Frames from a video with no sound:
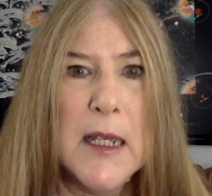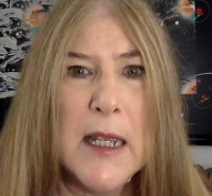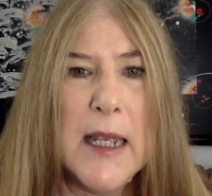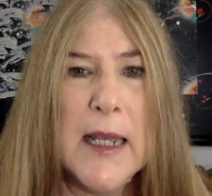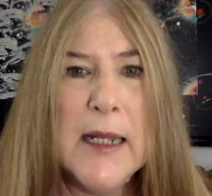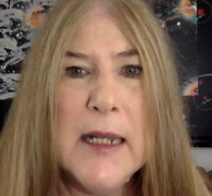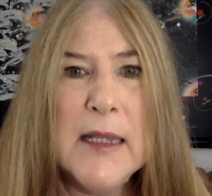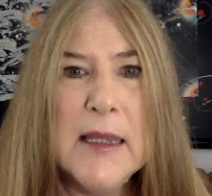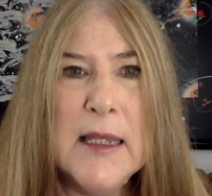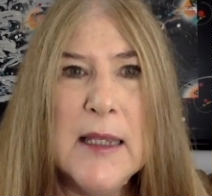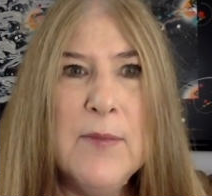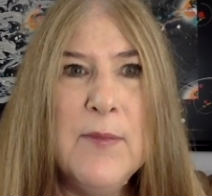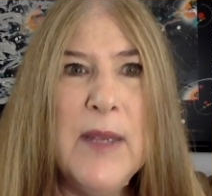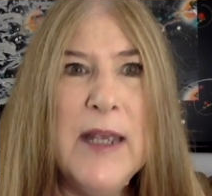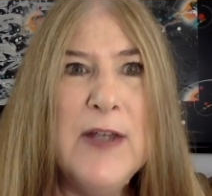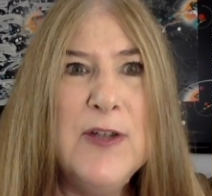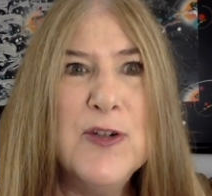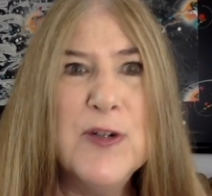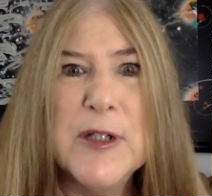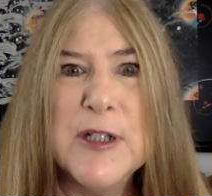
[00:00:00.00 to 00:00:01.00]
anything
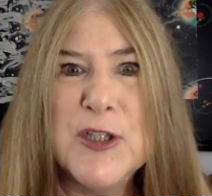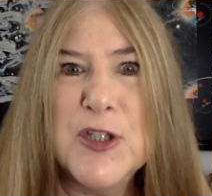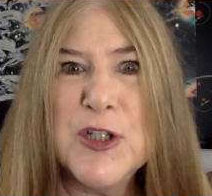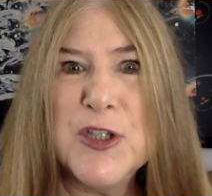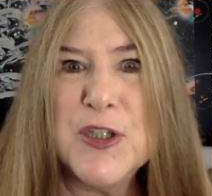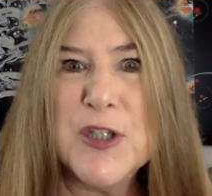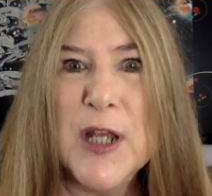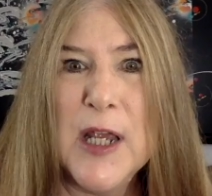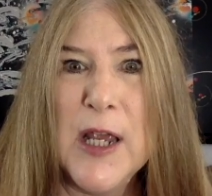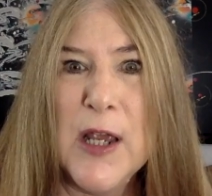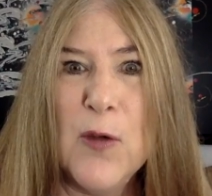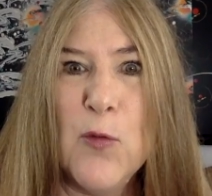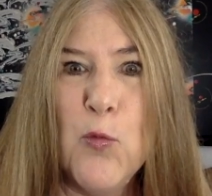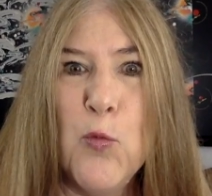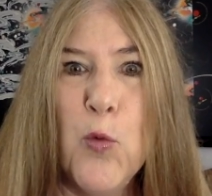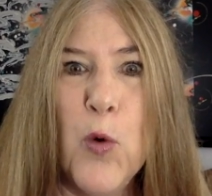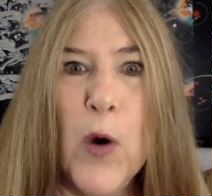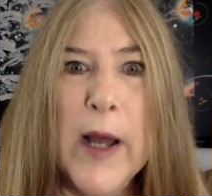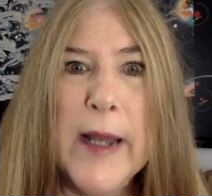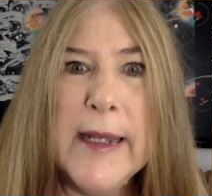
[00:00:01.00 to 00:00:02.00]
major. It's just,
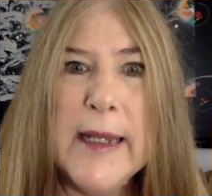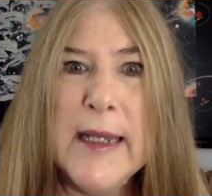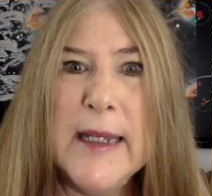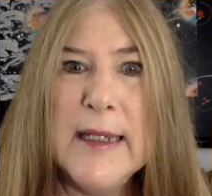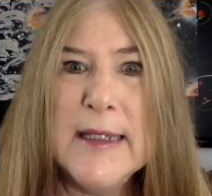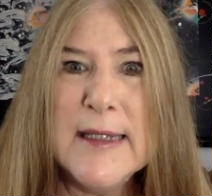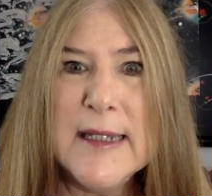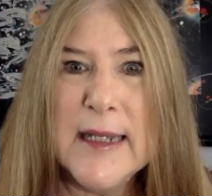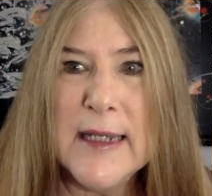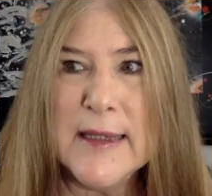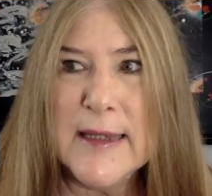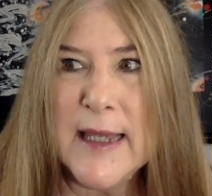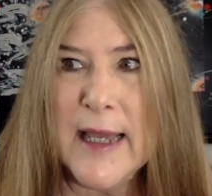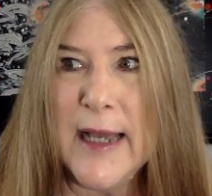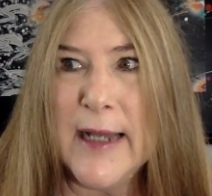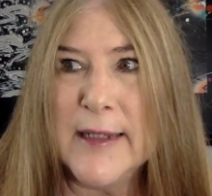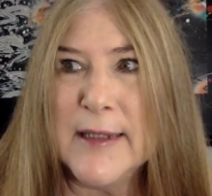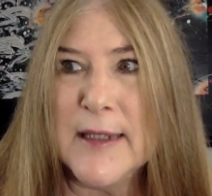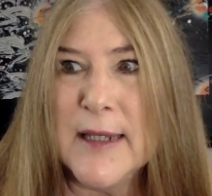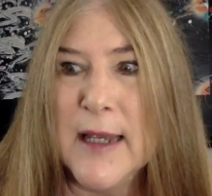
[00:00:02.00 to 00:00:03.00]
what is it
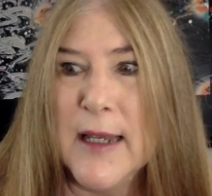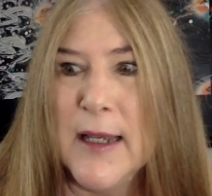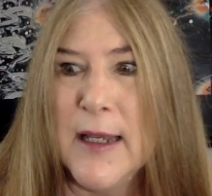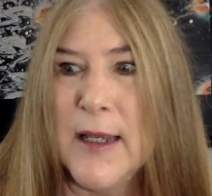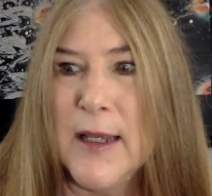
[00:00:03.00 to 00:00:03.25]
that